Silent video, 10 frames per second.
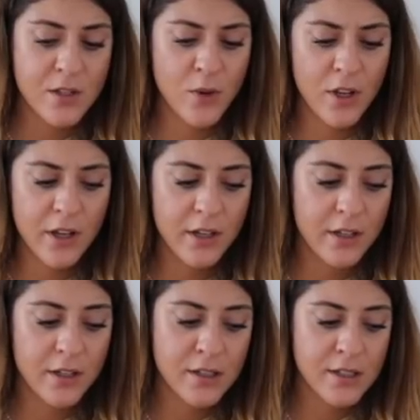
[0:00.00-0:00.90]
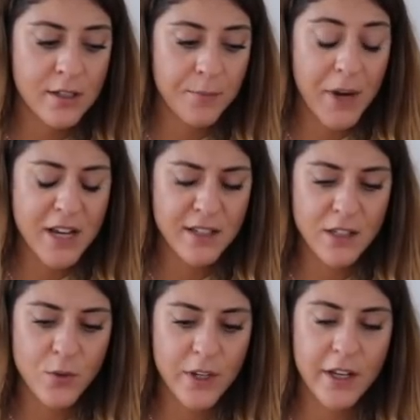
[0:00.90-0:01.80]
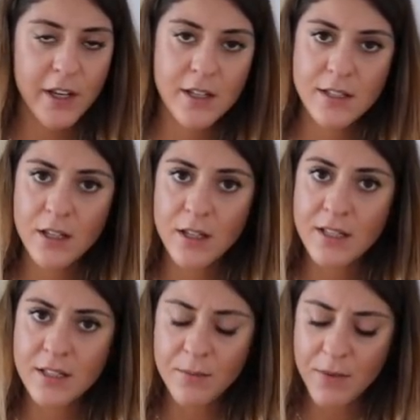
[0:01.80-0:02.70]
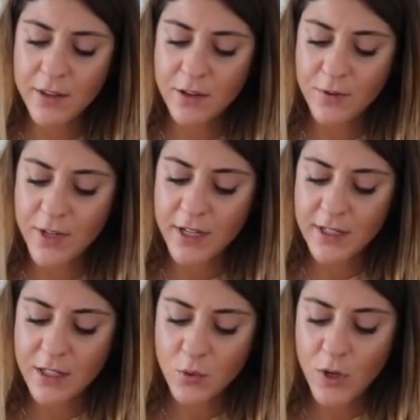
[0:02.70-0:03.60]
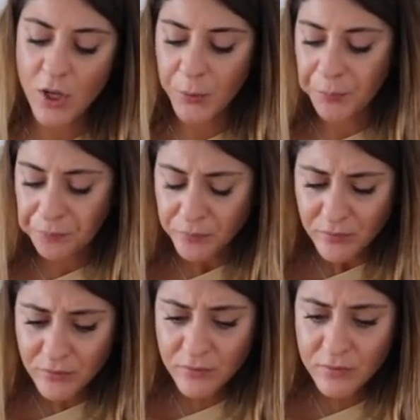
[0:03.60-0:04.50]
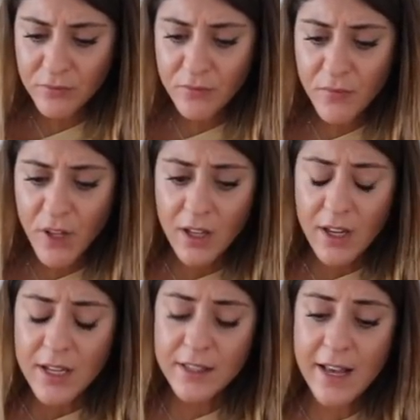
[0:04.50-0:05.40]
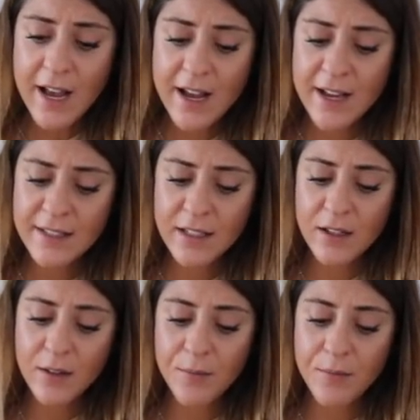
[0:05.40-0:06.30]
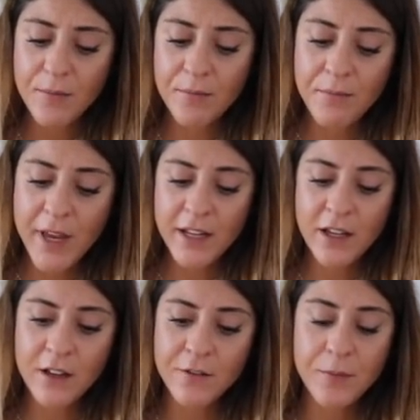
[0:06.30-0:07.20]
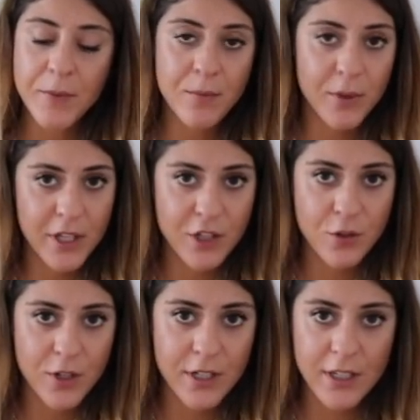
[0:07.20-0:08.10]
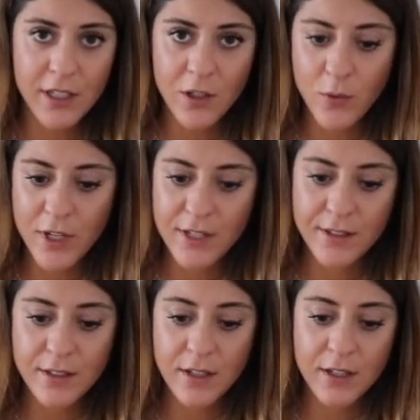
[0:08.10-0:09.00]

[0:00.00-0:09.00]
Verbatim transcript: as well in the Pisces reading and so, in some other readings as well that many of the people that you are dealing with